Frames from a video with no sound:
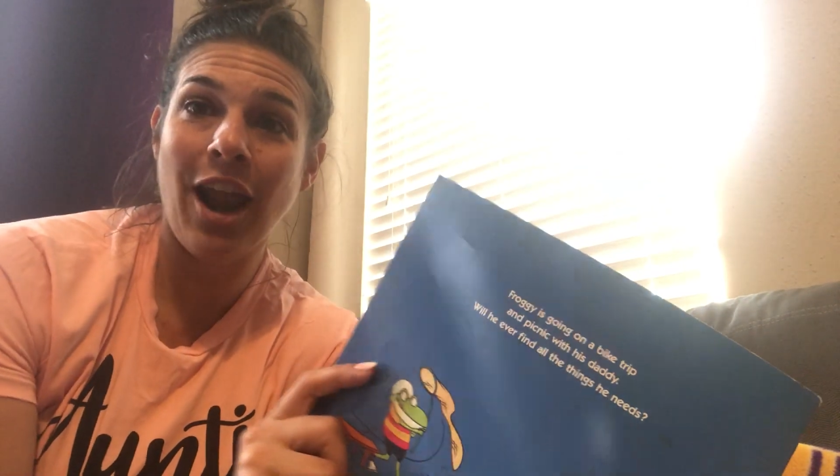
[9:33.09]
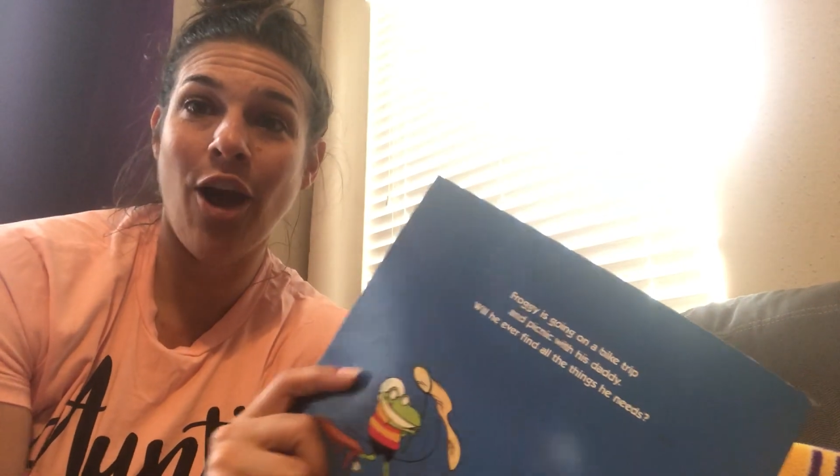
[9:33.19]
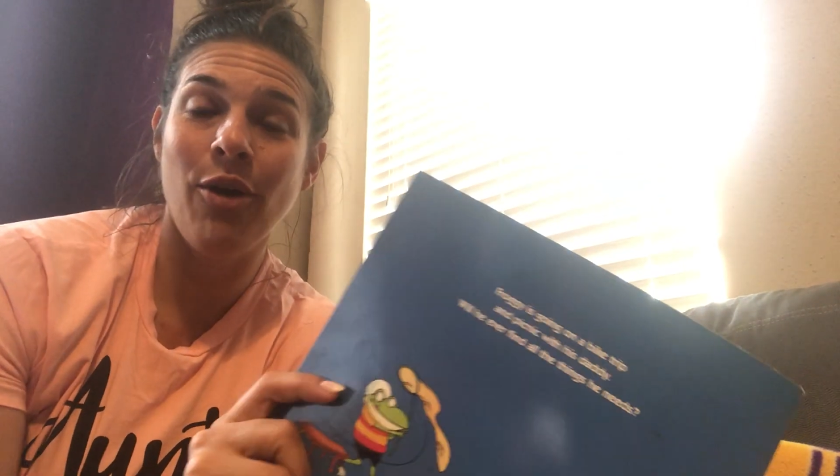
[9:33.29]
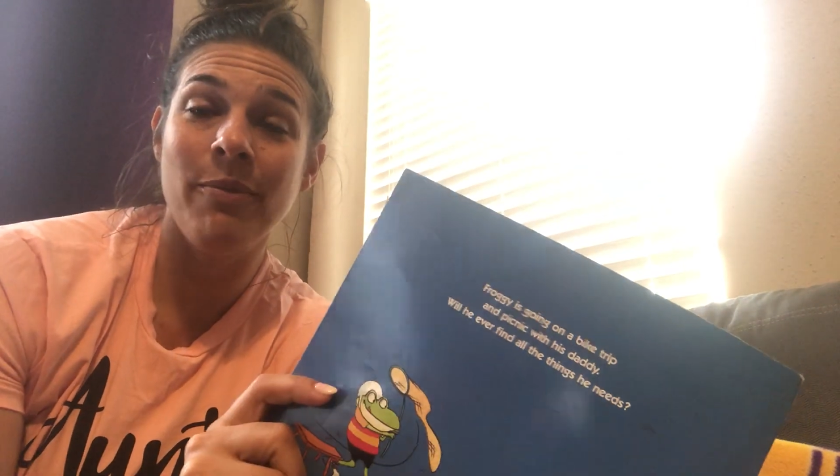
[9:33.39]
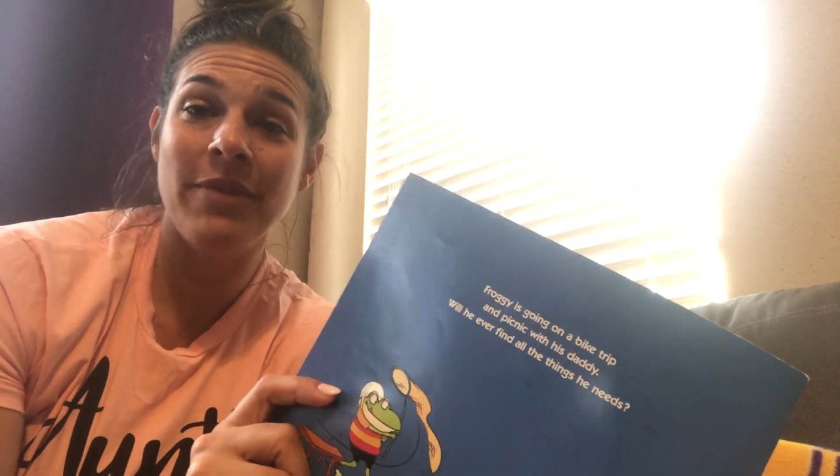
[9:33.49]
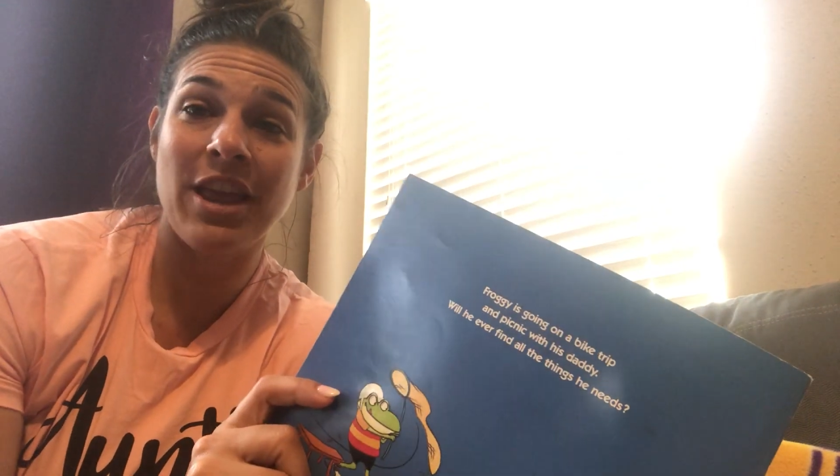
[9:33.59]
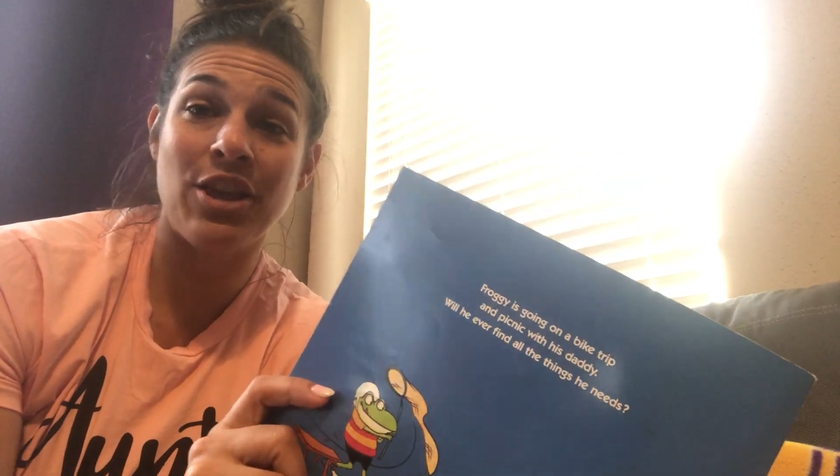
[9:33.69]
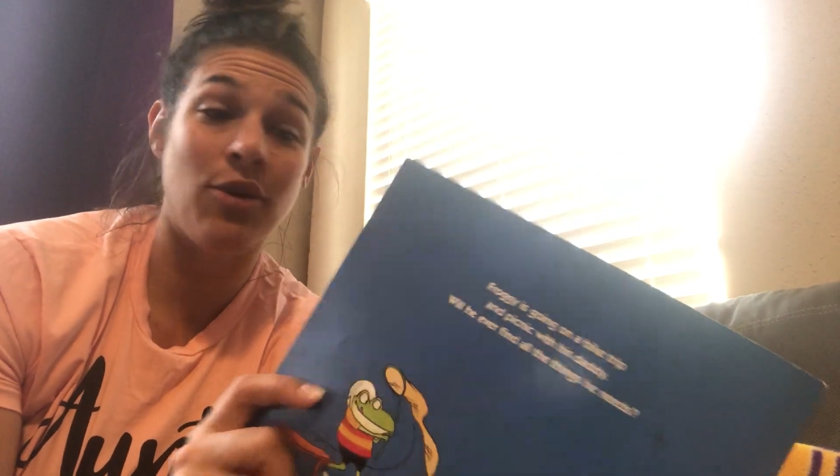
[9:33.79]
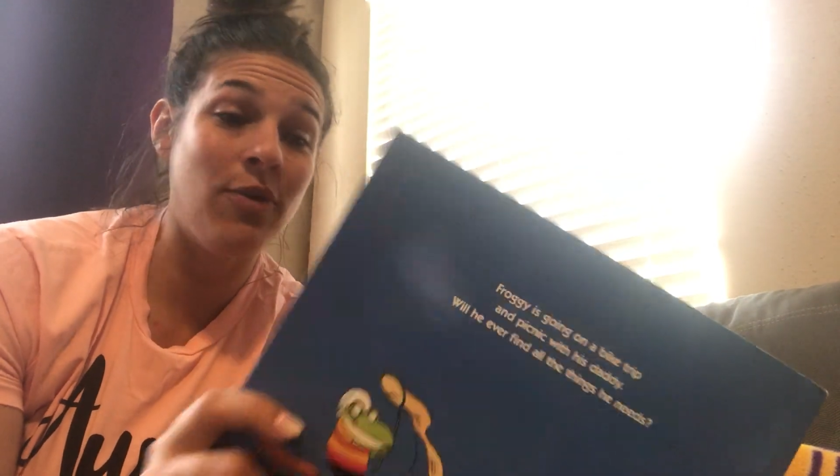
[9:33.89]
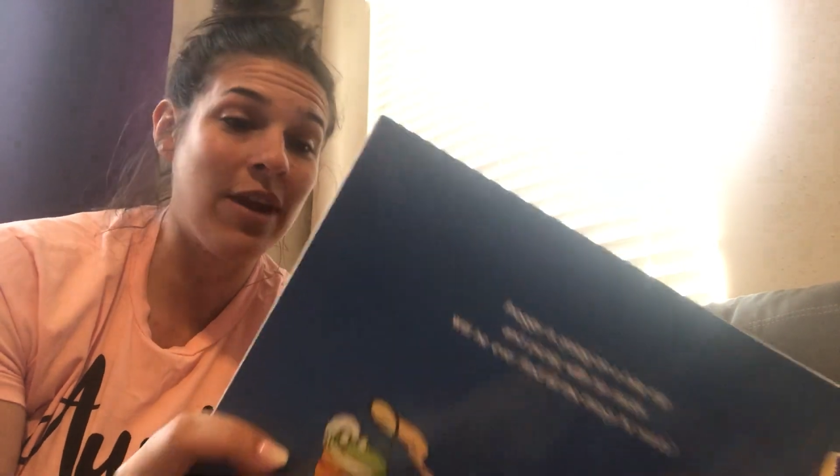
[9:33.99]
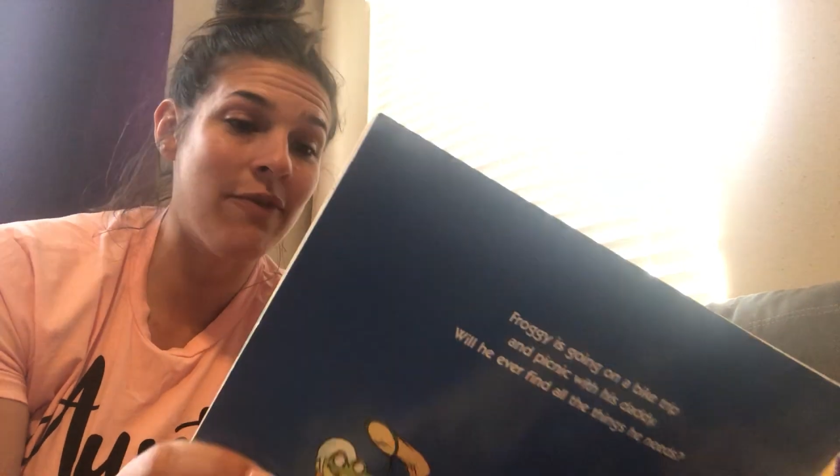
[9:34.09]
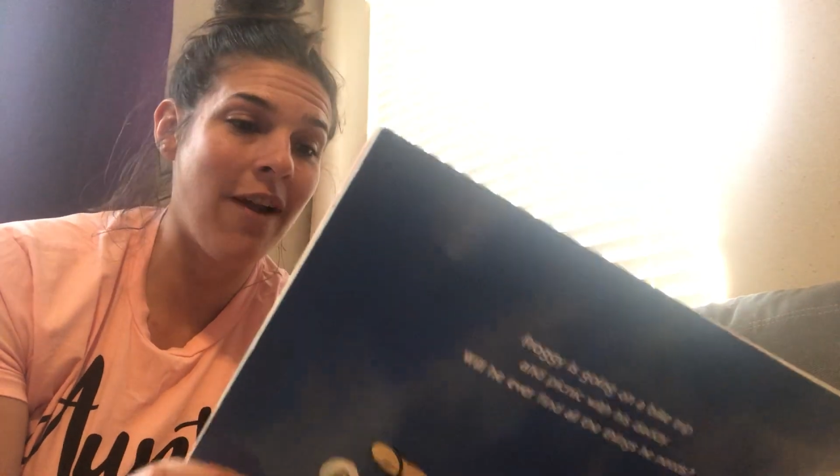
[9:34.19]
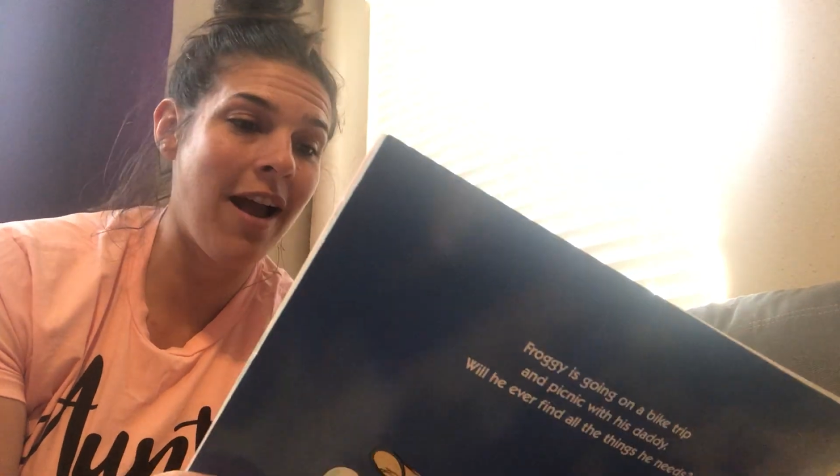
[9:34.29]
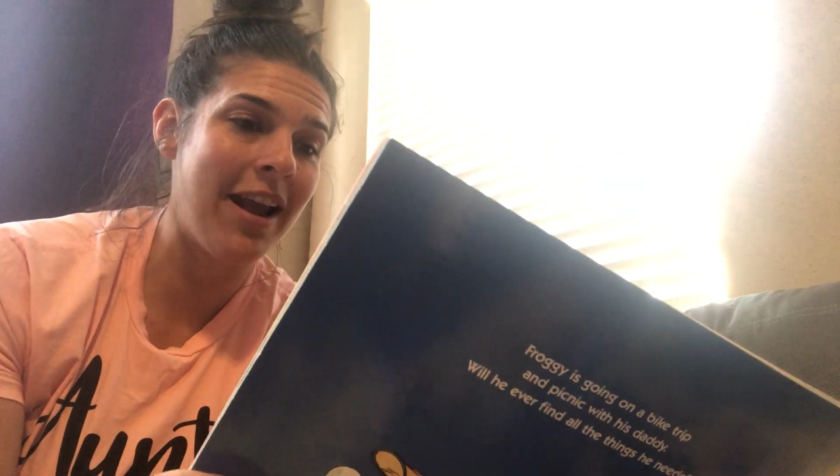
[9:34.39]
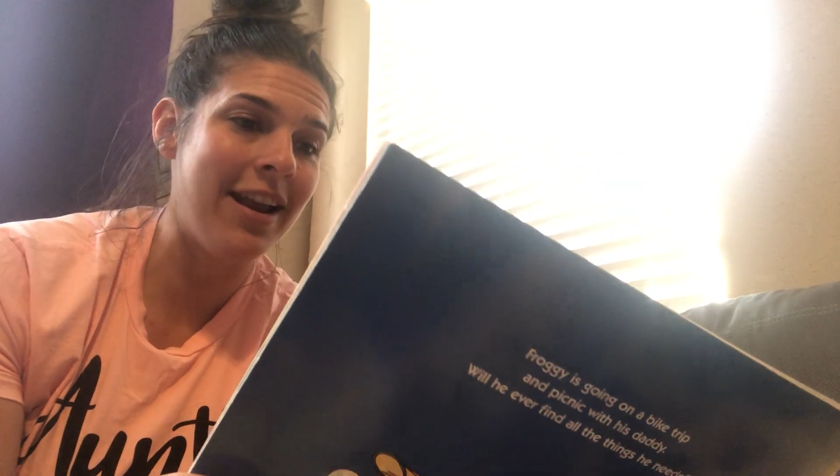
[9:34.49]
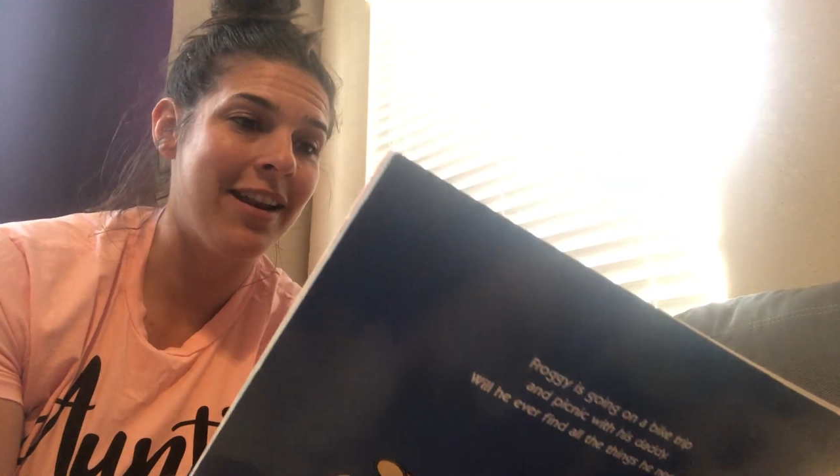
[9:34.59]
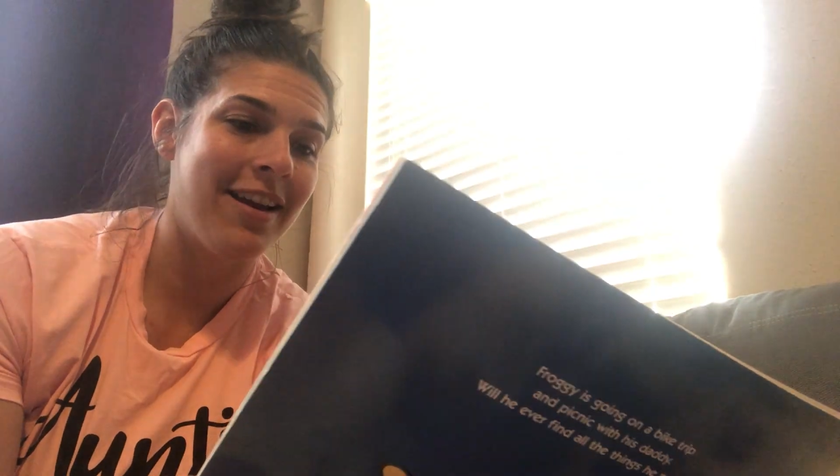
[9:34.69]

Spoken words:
home that you can ride?